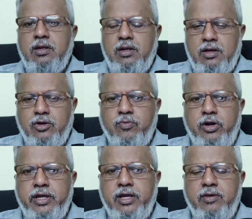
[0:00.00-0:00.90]
Good
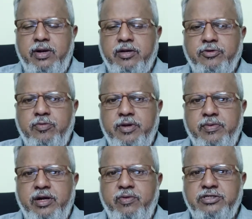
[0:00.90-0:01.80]
morning. Welcome to
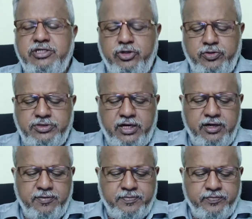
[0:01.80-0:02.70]
Pyramid Advisory YouTube
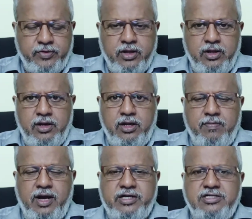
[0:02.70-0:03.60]
channel.
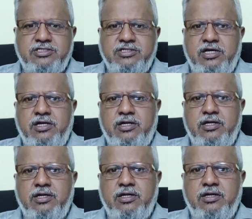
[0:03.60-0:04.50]
Markets
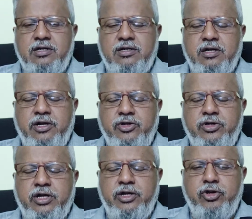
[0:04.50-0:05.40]
are
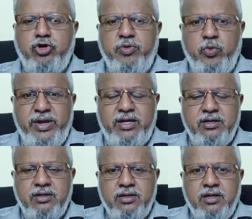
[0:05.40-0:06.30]
continuing to be weak.
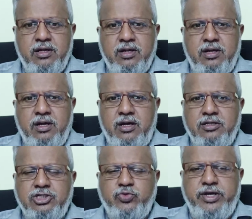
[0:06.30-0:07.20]

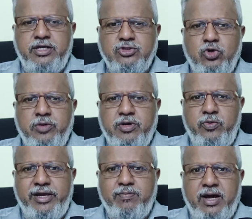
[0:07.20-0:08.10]
This week is going to be a
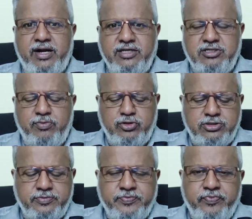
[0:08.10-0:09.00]
weak market, I
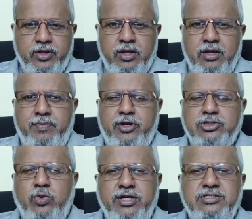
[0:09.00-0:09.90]
suppose,
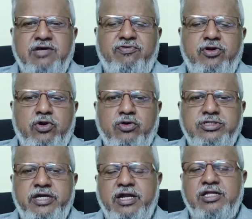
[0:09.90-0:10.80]
because one is the F&O
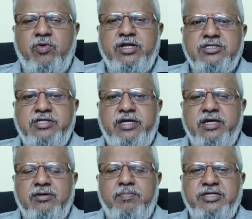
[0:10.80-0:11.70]
closing, another one is
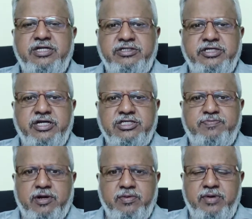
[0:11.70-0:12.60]
the budget jitters
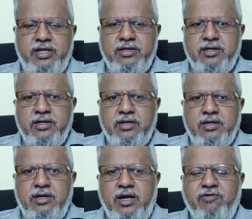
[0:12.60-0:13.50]
probably.
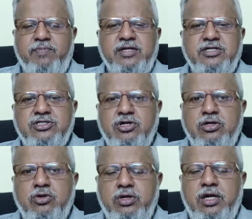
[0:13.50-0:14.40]
And if budget is
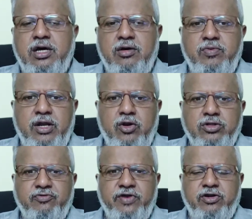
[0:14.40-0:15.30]
not good, we'll know
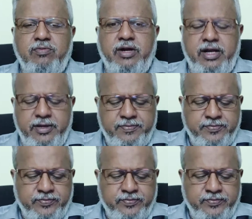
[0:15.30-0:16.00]
the fate on Monday.